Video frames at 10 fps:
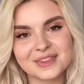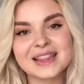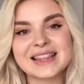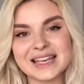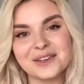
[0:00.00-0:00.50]

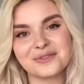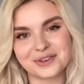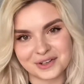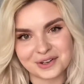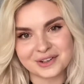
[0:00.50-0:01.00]
Thank you for
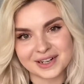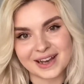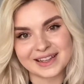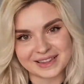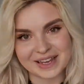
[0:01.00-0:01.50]
your
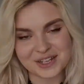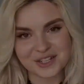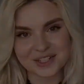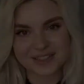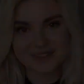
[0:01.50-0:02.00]
attention.